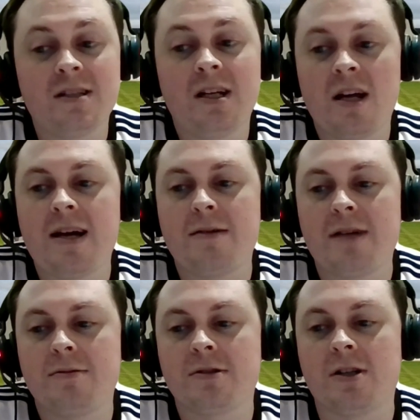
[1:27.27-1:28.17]

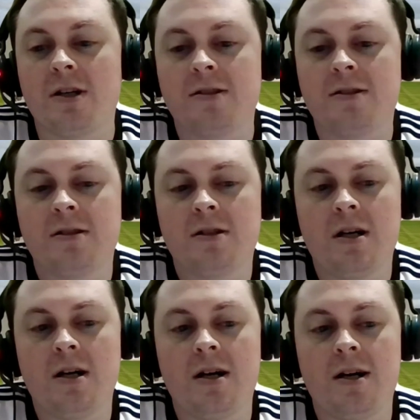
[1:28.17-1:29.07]
that was good
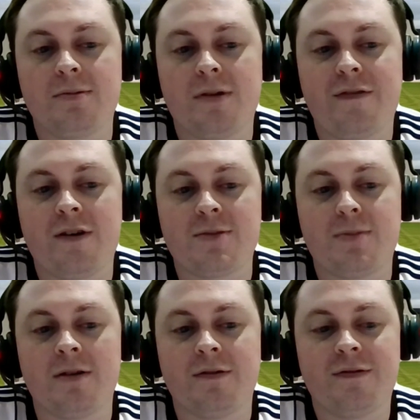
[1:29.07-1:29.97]
as my first
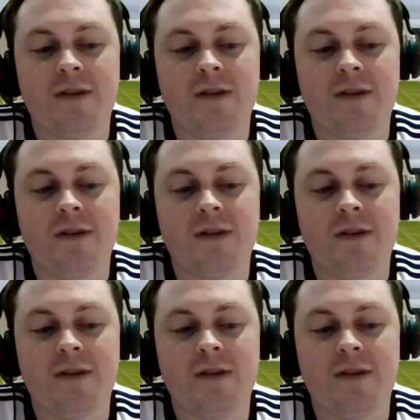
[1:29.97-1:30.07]
bit of